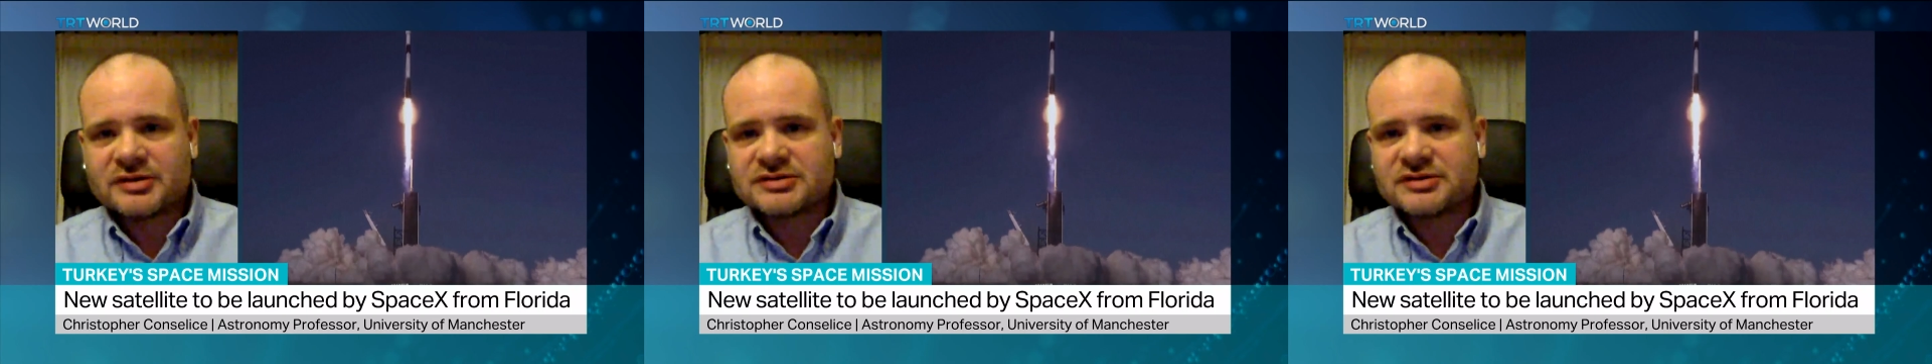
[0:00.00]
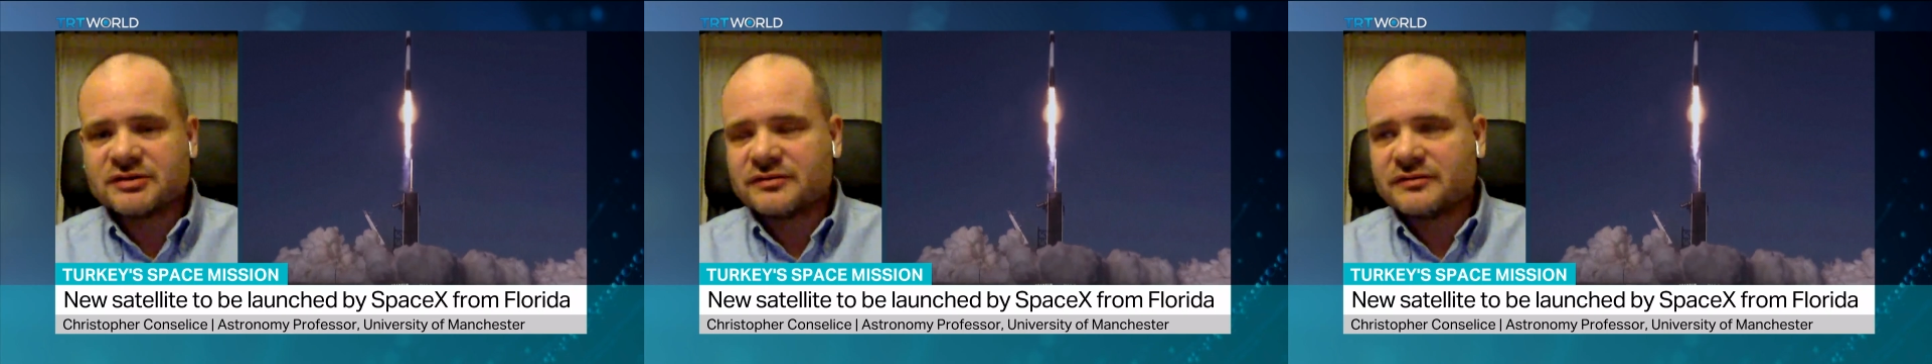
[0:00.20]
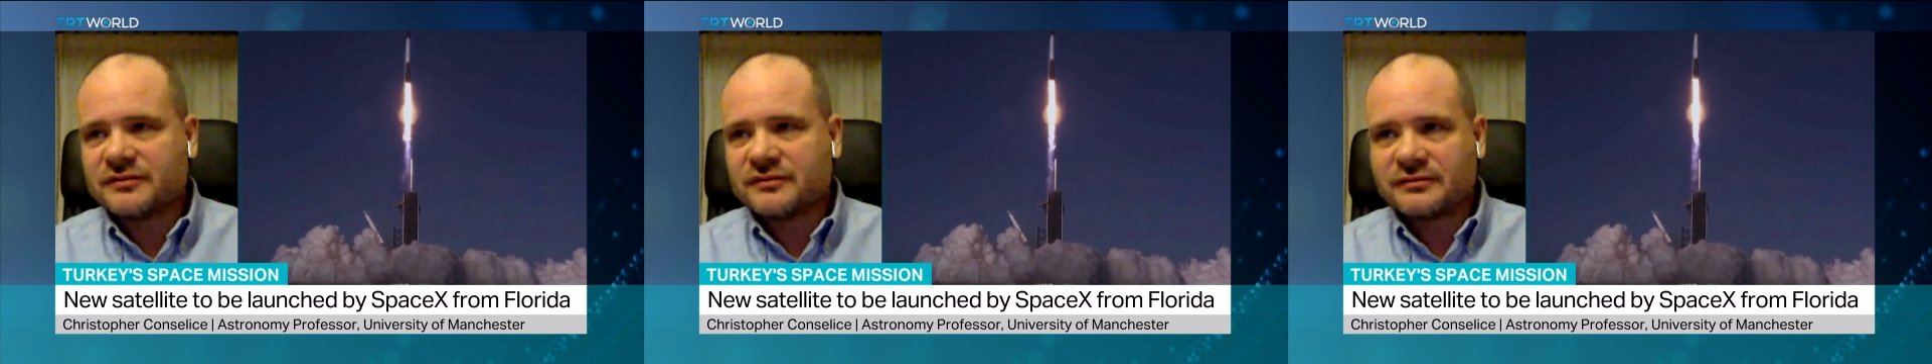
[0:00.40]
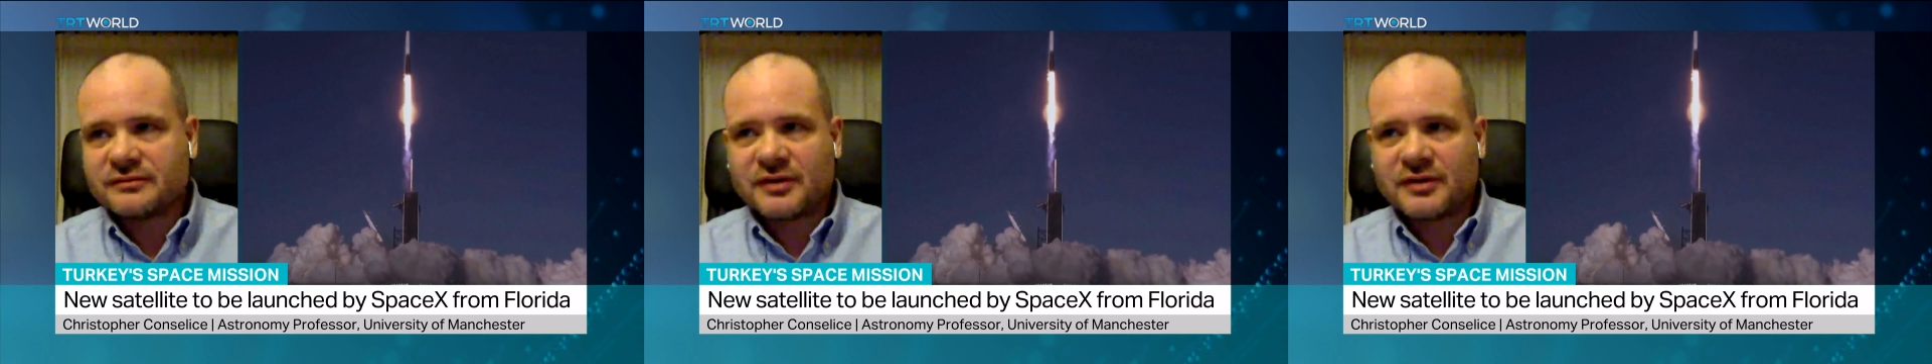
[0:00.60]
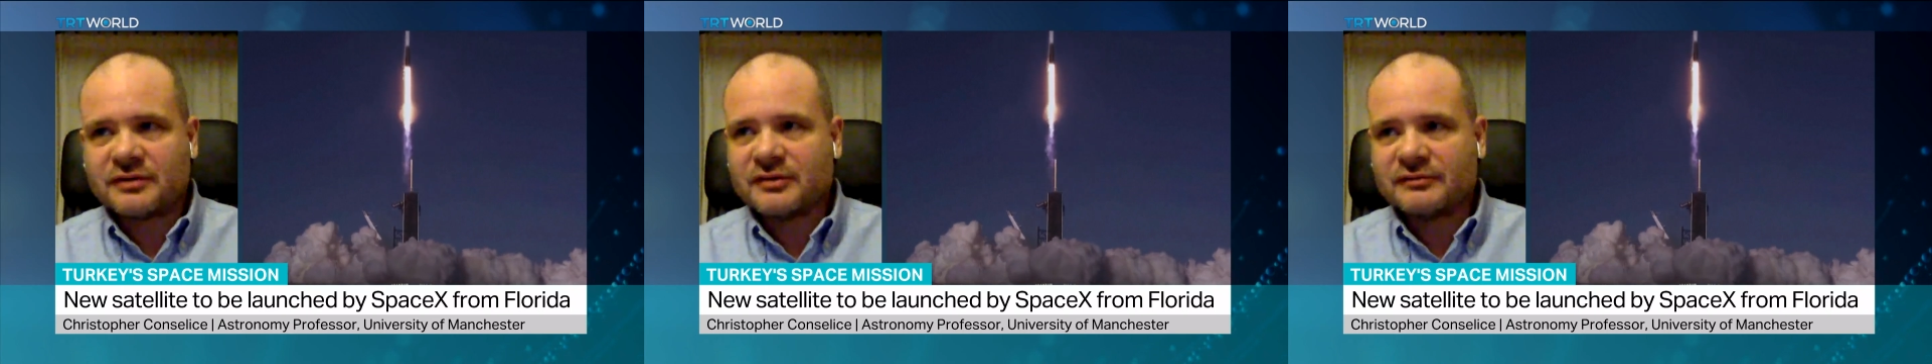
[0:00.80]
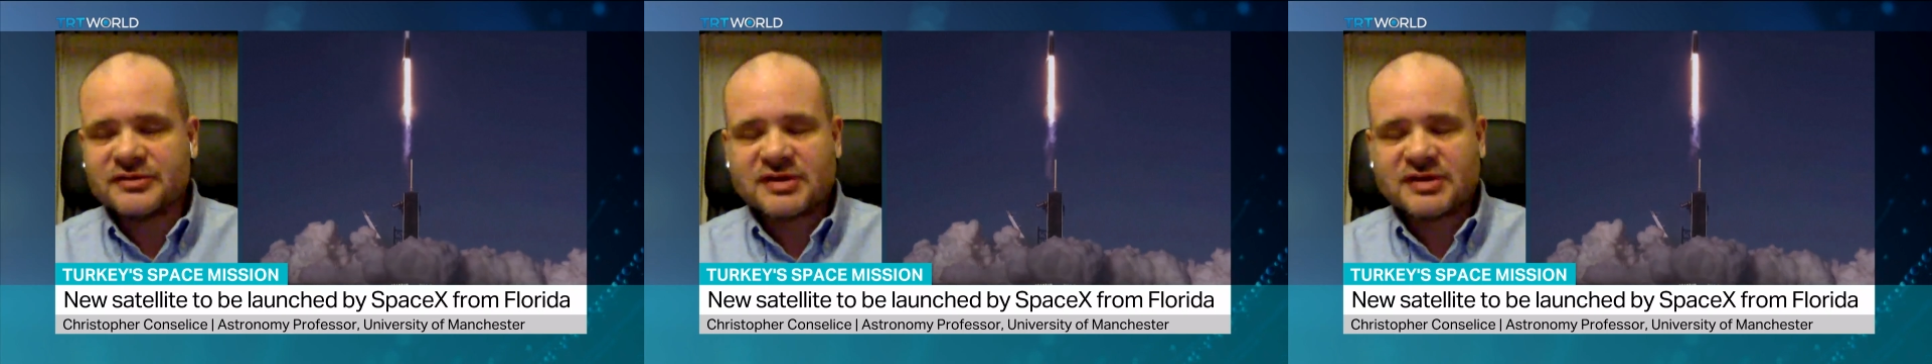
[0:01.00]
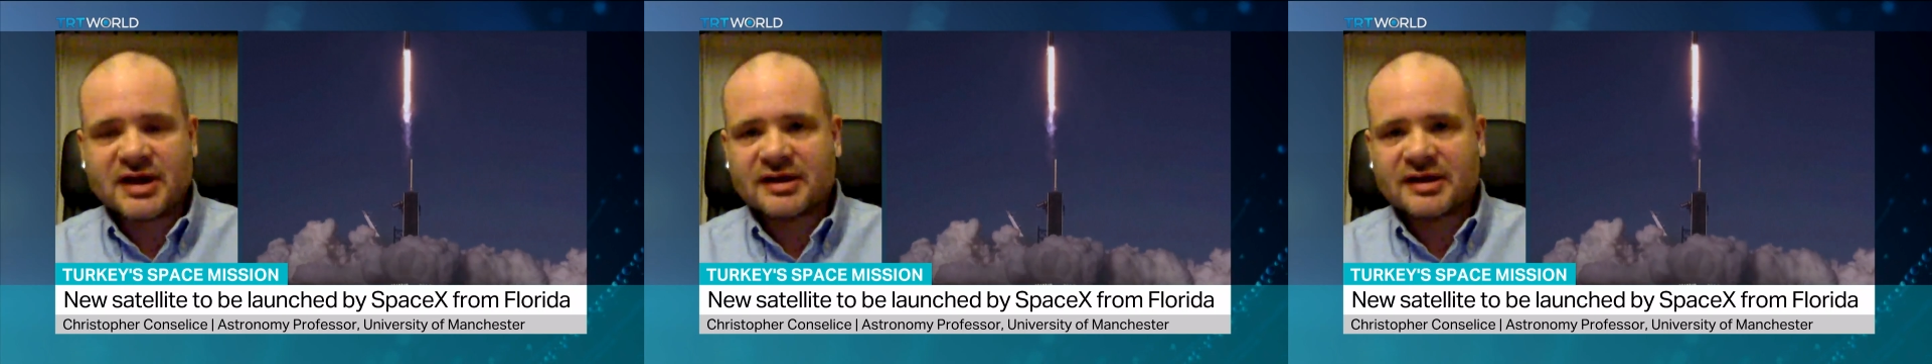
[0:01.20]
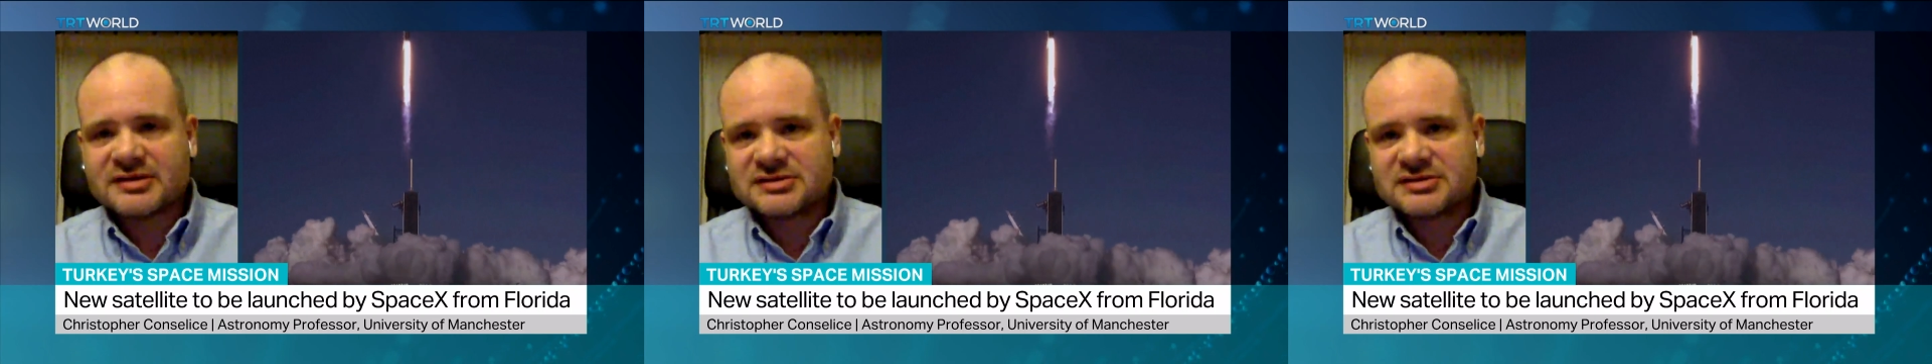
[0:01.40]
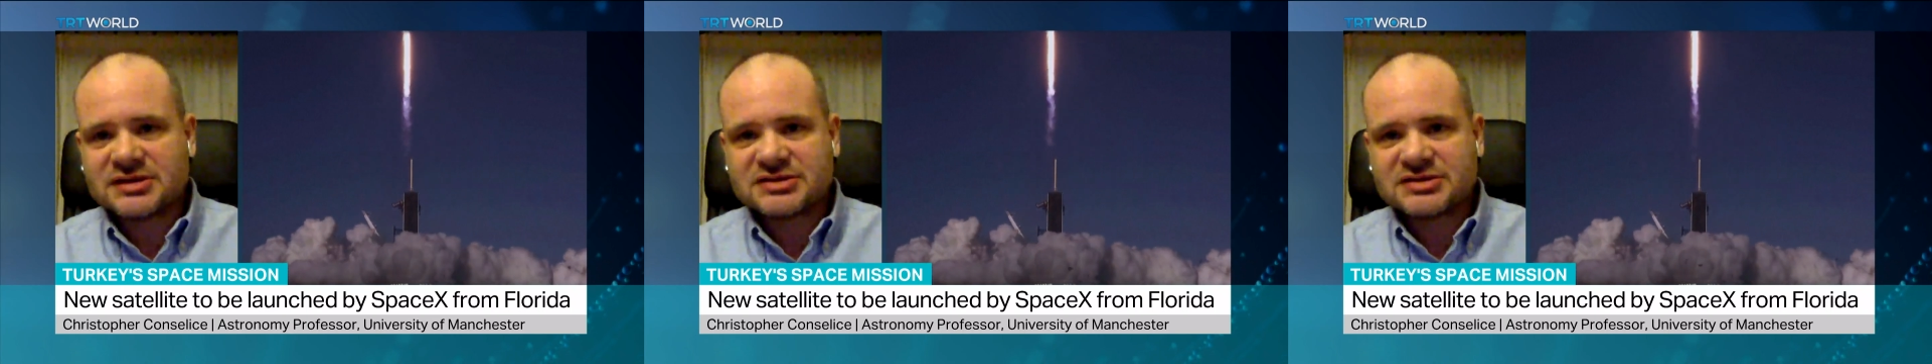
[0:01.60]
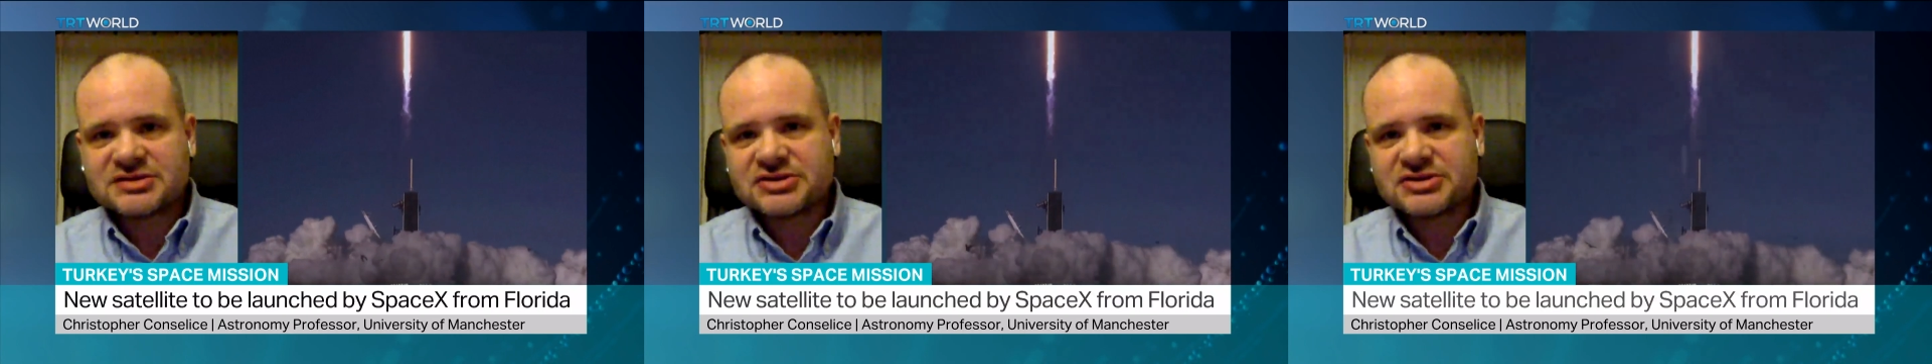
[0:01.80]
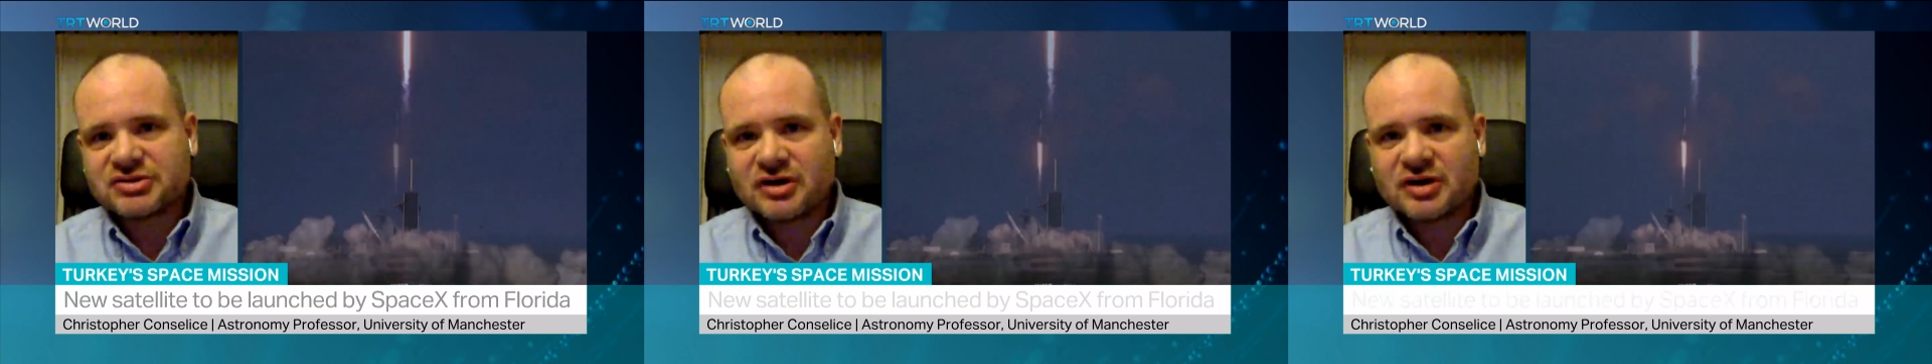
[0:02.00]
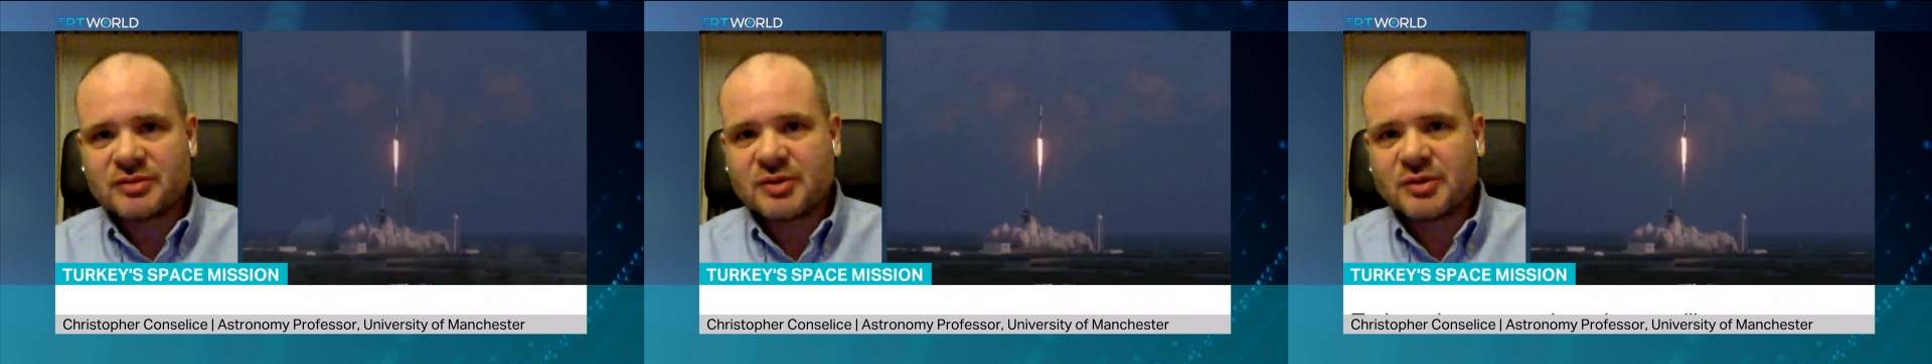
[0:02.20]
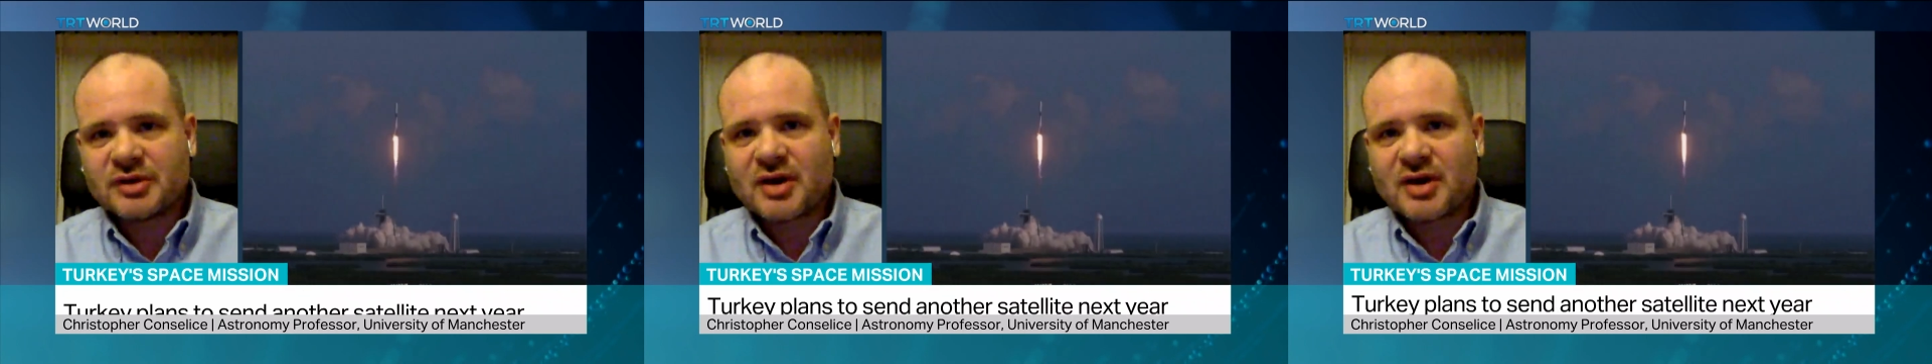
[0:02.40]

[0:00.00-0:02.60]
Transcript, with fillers: areas of uh, of science, such as astronomy,